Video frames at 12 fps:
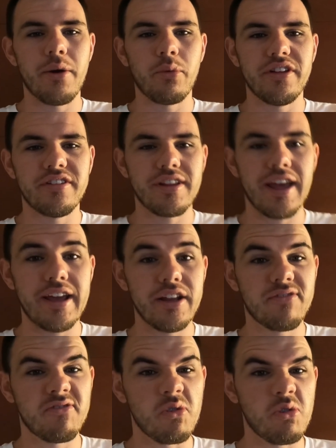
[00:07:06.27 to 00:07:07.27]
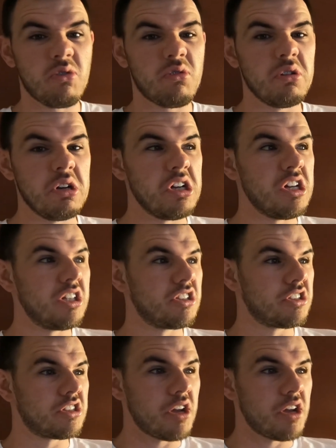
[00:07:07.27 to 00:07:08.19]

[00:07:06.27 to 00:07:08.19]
We stayed for just